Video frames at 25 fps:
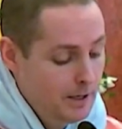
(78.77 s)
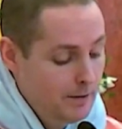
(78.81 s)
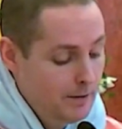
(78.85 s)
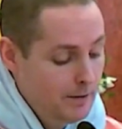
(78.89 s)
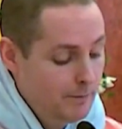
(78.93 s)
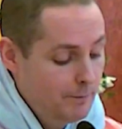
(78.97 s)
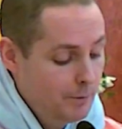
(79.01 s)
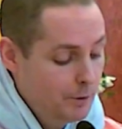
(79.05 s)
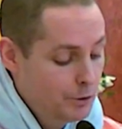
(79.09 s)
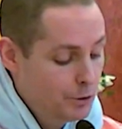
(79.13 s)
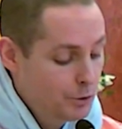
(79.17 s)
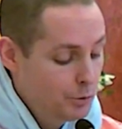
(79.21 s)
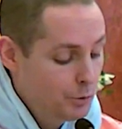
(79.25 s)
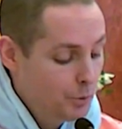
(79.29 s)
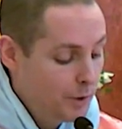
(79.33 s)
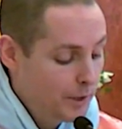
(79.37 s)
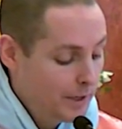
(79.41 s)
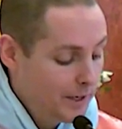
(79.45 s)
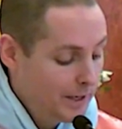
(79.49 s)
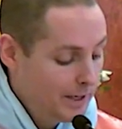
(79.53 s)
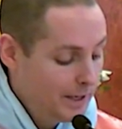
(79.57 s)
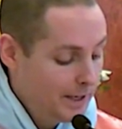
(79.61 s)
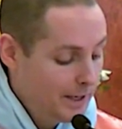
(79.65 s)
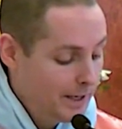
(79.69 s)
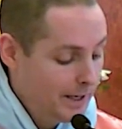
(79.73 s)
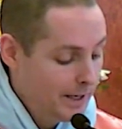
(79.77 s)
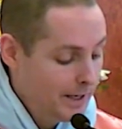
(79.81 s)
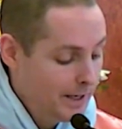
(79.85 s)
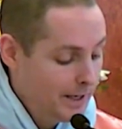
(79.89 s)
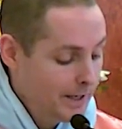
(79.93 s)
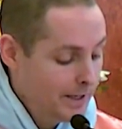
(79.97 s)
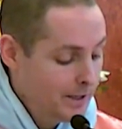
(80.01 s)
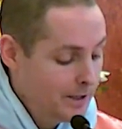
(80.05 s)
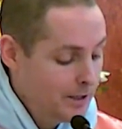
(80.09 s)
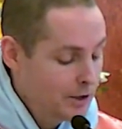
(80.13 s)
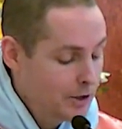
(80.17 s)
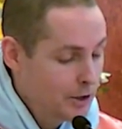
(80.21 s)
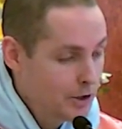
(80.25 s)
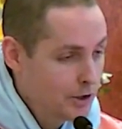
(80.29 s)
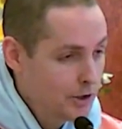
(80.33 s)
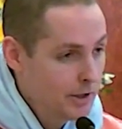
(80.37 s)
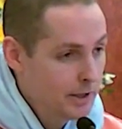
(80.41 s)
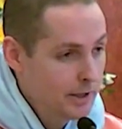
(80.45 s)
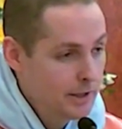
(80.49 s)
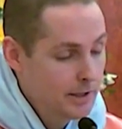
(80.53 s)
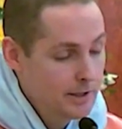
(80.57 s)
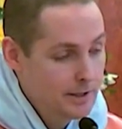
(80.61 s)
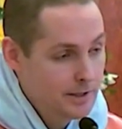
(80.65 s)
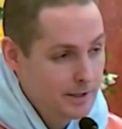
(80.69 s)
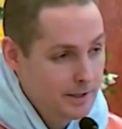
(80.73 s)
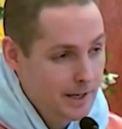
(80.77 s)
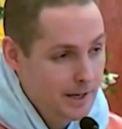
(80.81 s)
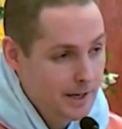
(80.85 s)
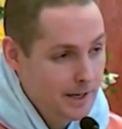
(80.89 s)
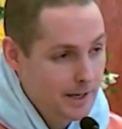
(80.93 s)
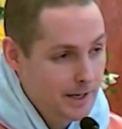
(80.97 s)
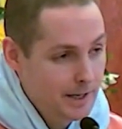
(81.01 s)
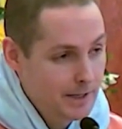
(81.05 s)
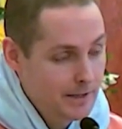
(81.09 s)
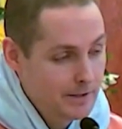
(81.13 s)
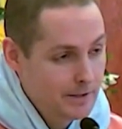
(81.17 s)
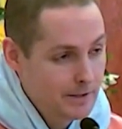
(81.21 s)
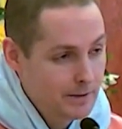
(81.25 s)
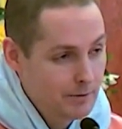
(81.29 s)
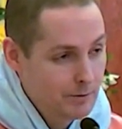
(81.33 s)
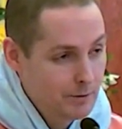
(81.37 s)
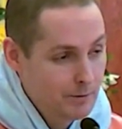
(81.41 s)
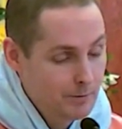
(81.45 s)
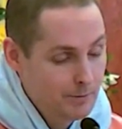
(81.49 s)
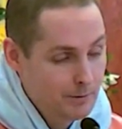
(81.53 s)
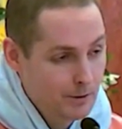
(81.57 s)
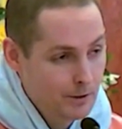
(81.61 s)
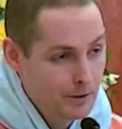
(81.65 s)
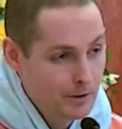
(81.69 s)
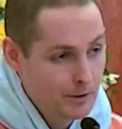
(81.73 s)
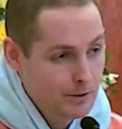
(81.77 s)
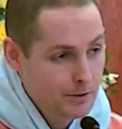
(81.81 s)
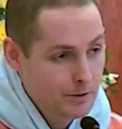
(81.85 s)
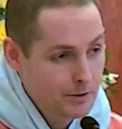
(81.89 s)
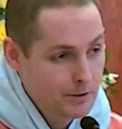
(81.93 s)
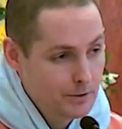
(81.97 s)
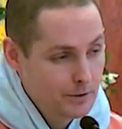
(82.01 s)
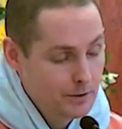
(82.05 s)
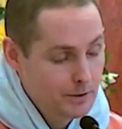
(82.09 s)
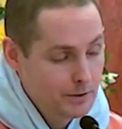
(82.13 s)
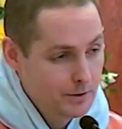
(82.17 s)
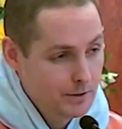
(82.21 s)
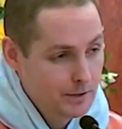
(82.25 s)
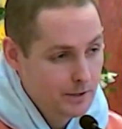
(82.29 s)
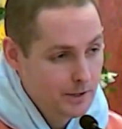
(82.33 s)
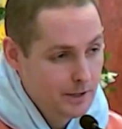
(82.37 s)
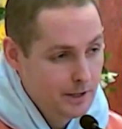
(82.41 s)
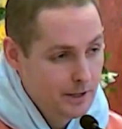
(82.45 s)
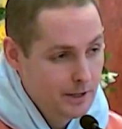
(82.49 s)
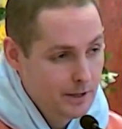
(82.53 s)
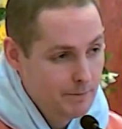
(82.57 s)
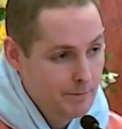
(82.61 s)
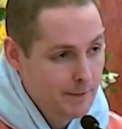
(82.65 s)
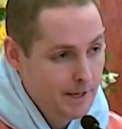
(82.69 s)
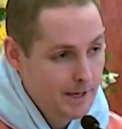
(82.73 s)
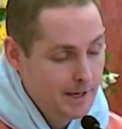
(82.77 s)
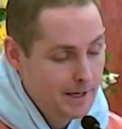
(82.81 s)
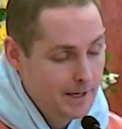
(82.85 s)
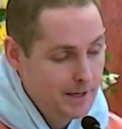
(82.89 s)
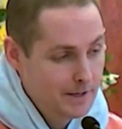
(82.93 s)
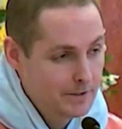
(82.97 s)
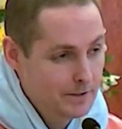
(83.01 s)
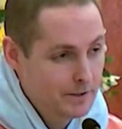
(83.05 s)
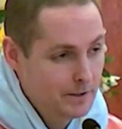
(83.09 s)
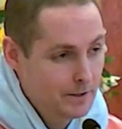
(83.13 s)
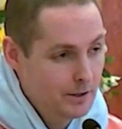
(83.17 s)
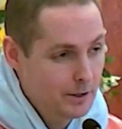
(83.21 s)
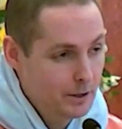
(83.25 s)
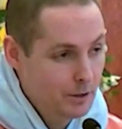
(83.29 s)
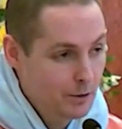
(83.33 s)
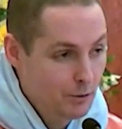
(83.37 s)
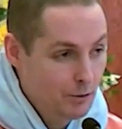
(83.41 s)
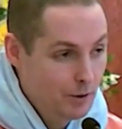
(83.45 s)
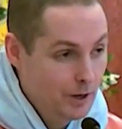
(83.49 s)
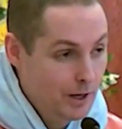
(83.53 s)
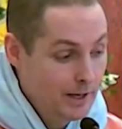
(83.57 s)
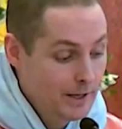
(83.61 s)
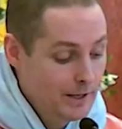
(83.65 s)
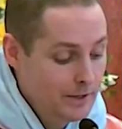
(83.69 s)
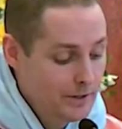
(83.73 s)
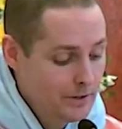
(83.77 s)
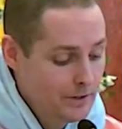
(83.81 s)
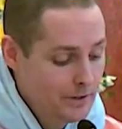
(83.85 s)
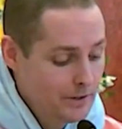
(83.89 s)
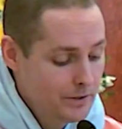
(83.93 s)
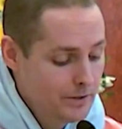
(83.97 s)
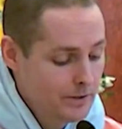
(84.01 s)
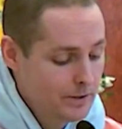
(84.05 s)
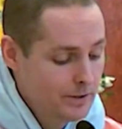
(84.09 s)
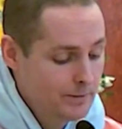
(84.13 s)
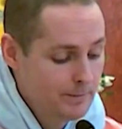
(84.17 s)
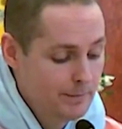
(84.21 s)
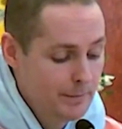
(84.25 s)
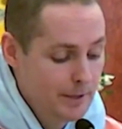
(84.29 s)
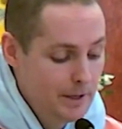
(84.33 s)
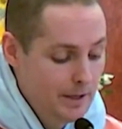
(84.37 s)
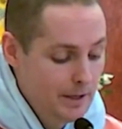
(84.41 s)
In verse 29, she says, refers to him as the Christ.